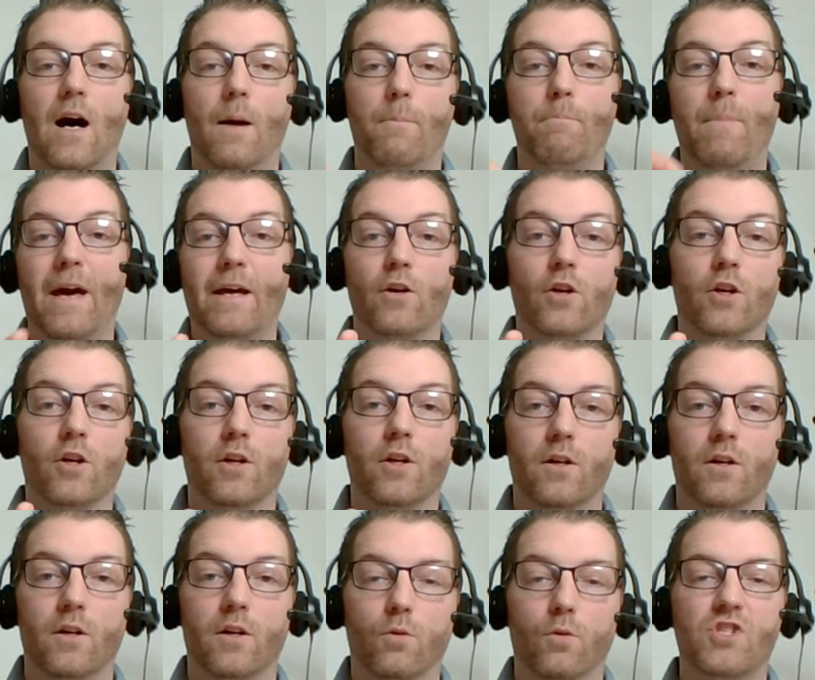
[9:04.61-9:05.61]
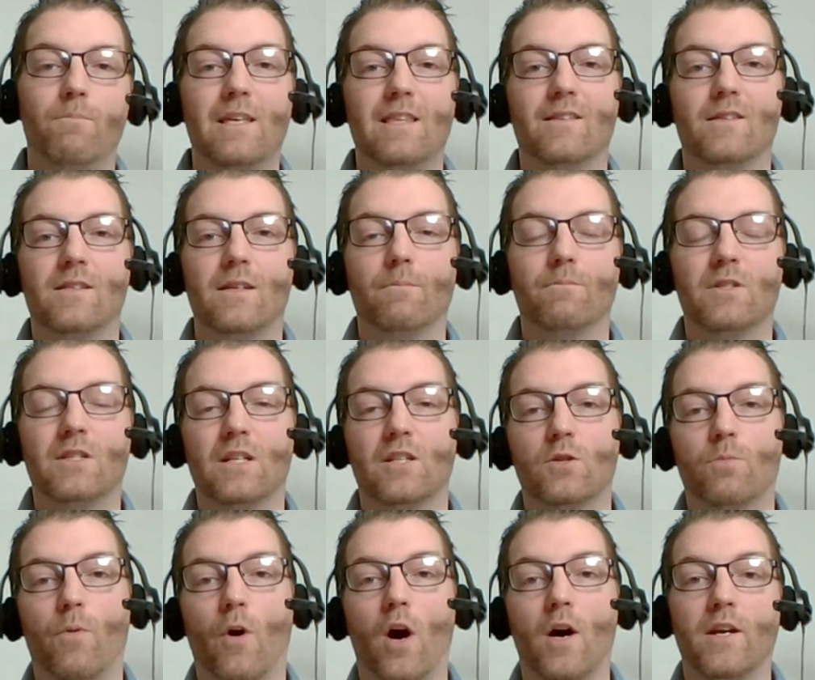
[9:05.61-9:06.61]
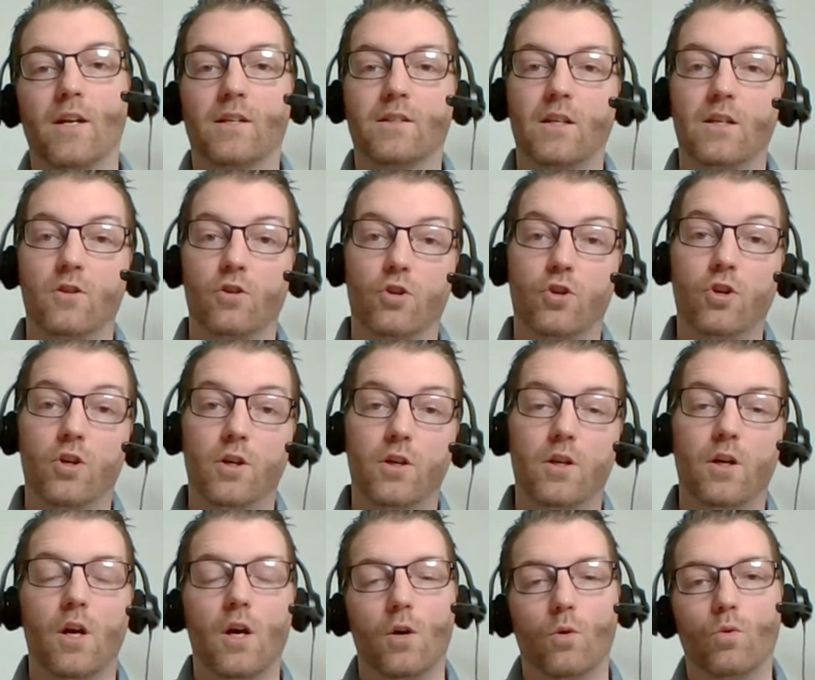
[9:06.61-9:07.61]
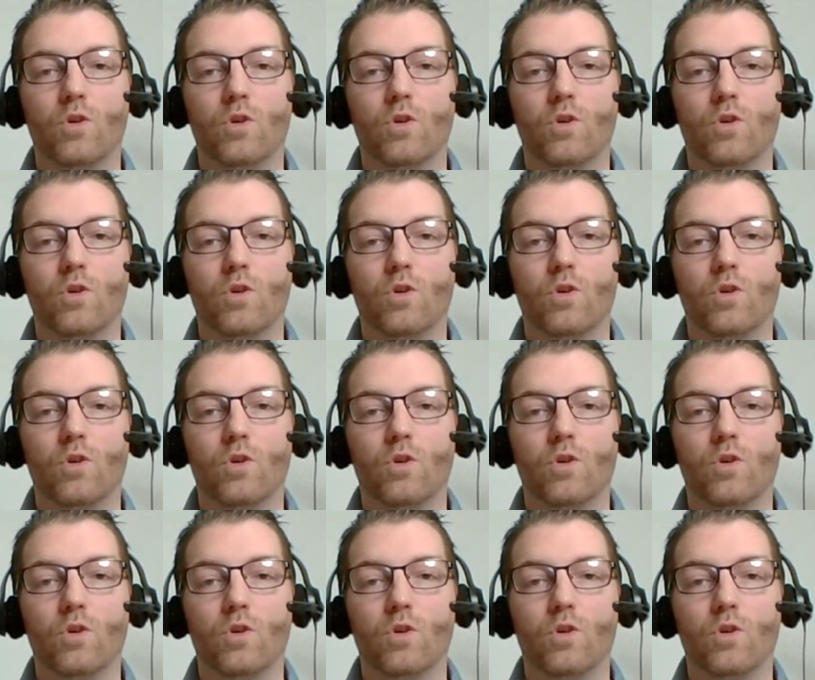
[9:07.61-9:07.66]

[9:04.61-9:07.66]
uh, better, which can be the SimStitch product, and the good,